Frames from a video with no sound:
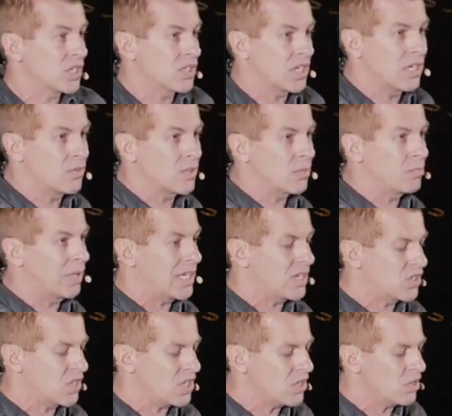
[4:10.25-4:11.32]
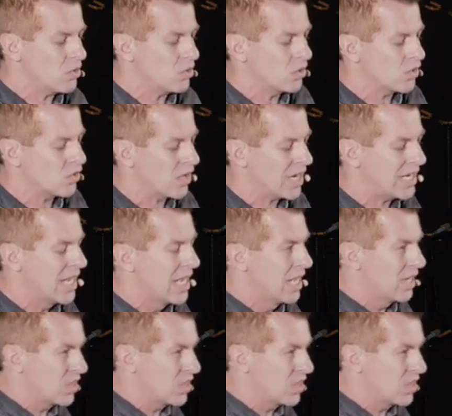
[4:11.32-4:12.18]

The city was a place to use, right?